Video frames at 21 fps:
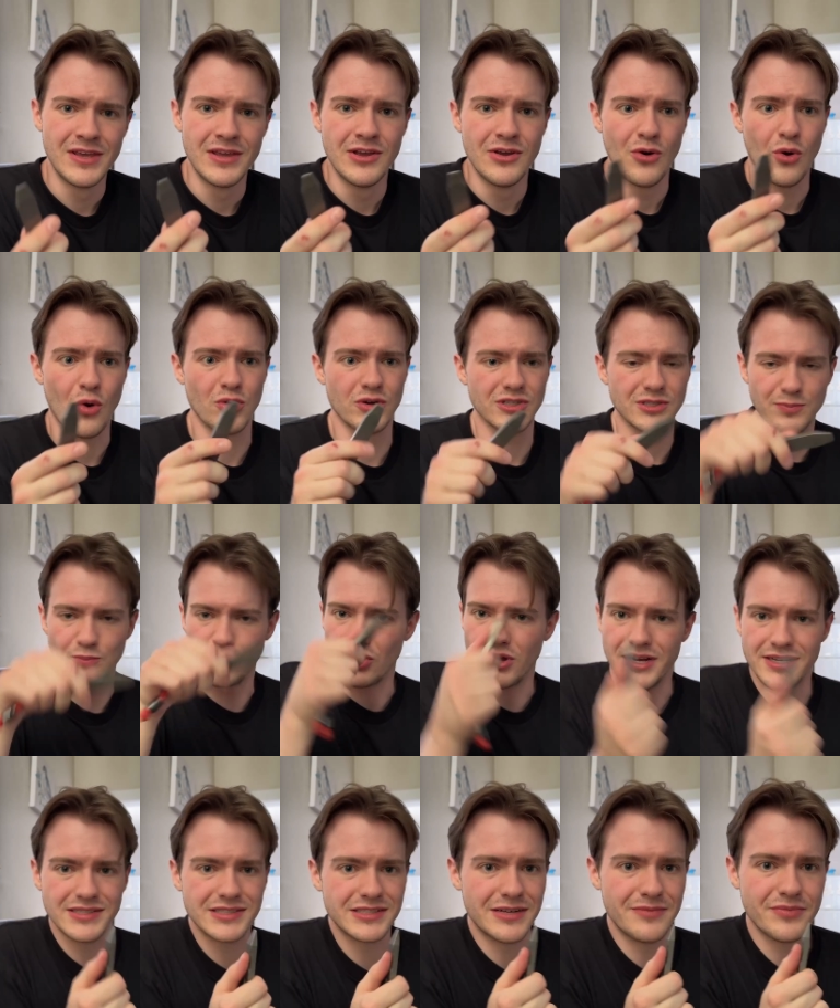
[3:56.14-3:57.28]
Or just pry
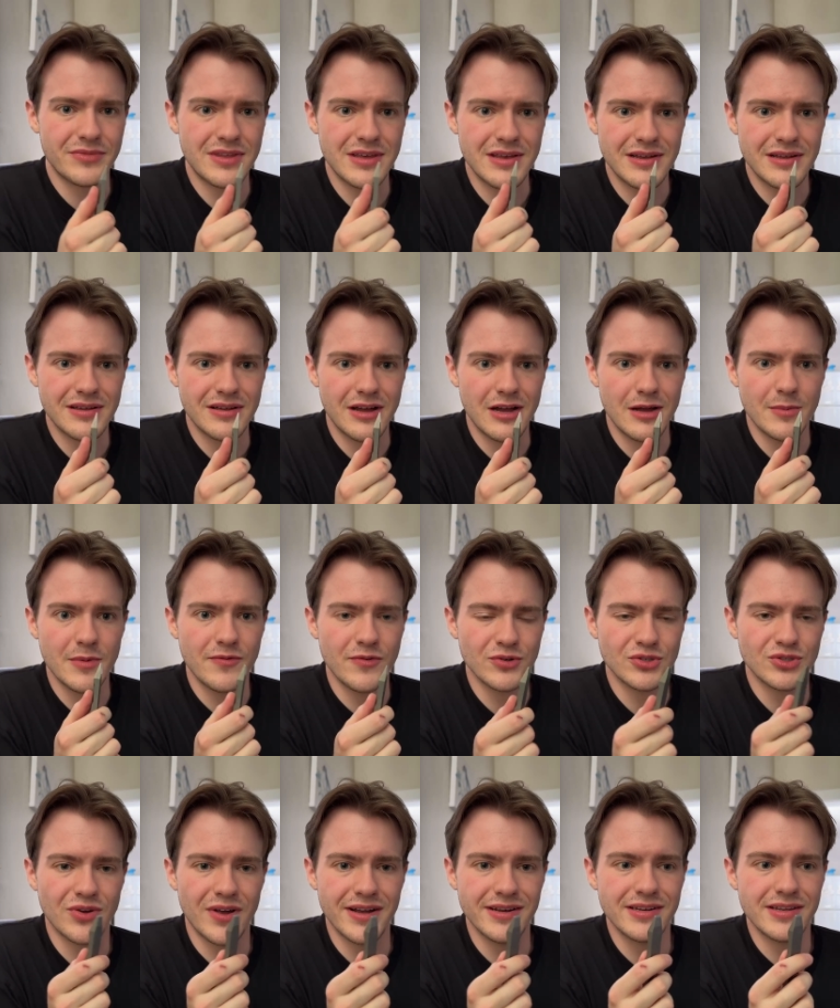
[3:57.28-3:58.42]
something if you're
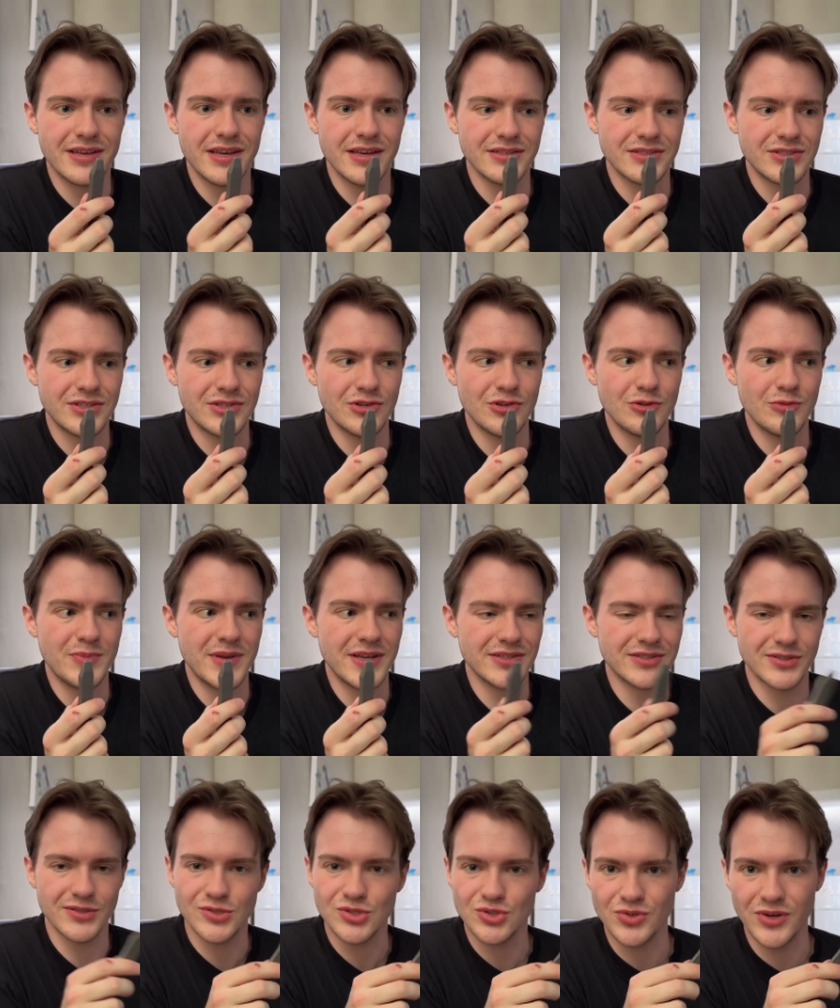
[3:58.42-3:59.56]
trying to get two pieces
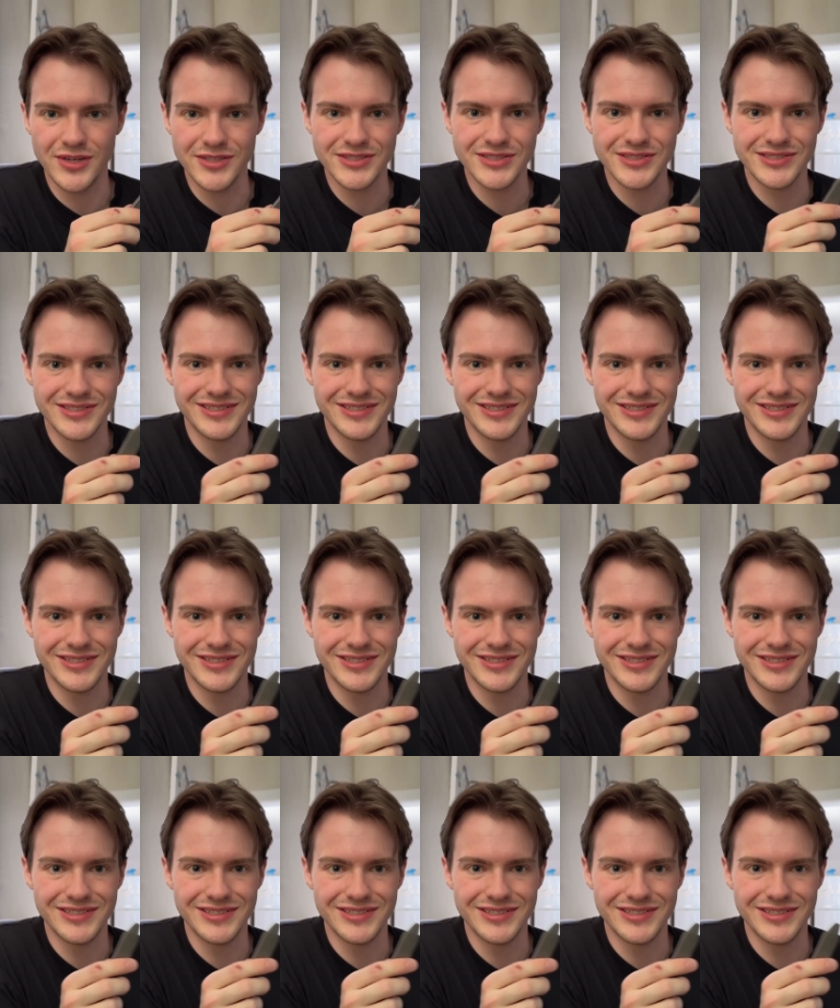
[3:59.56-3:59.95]
of truss